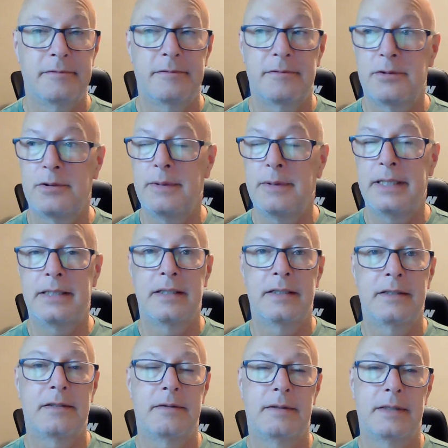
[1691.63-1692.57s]
2 weeks
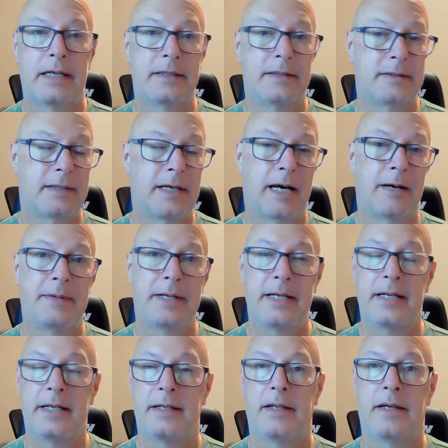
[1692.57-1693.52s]
into it, I stopped
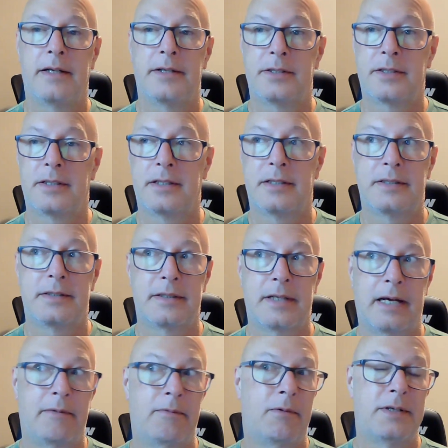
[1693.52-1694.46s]
eating lunch because
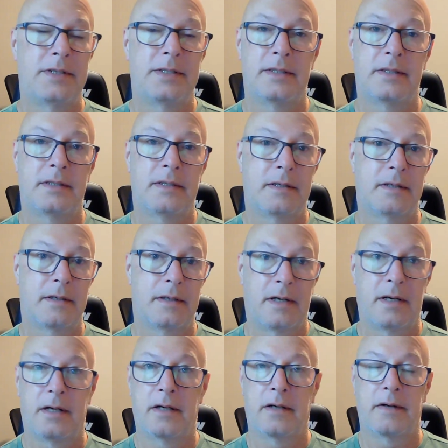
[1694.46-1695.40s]
I wasn't
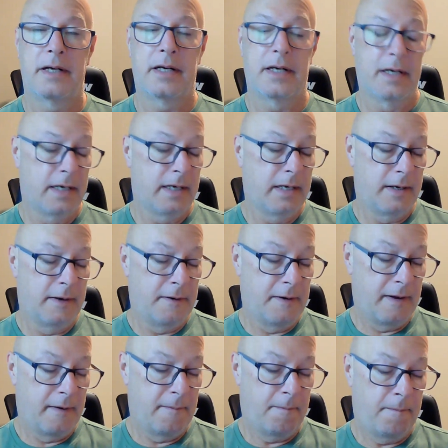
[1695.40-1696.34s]
hungry.
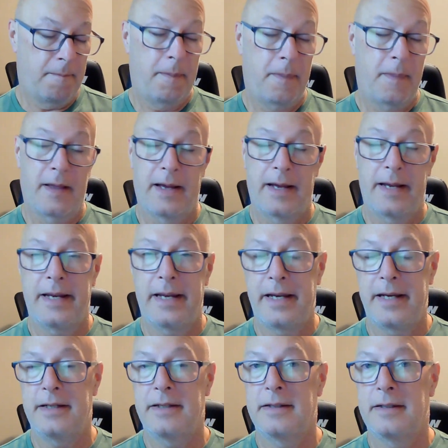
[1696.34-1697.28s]
I
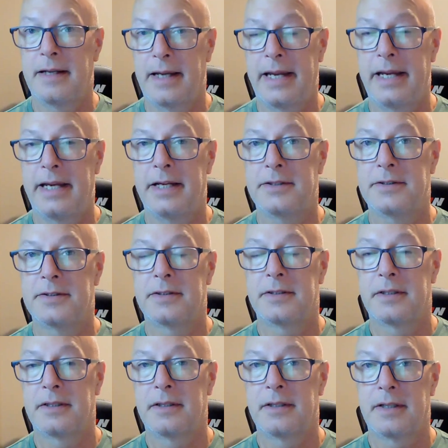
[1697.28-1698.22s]
ate
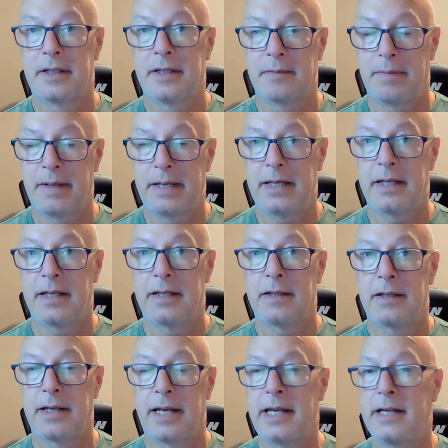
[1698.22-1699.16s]
eggs and
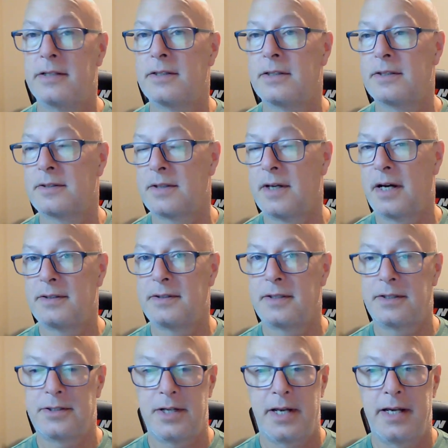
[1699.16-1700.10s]
bacon, eggs and
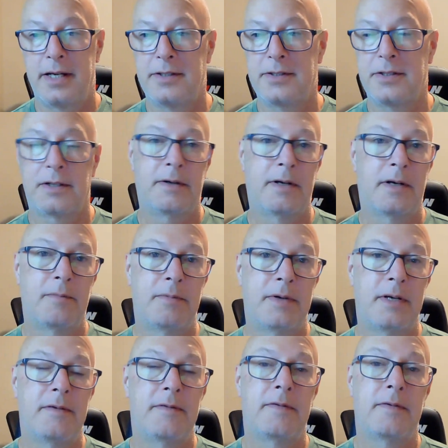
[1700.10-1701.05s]
sausage, eggs and ground
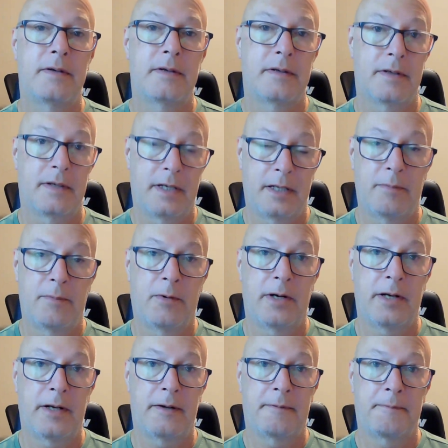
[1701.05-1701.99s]
beef in the
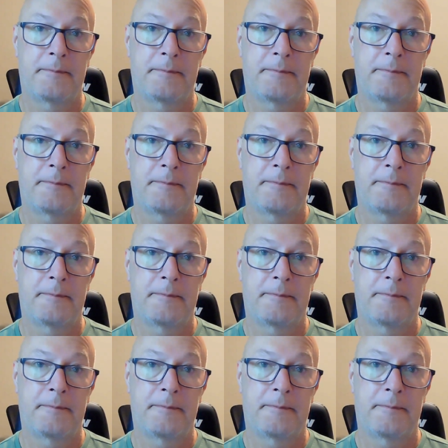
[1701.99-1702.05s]
morning.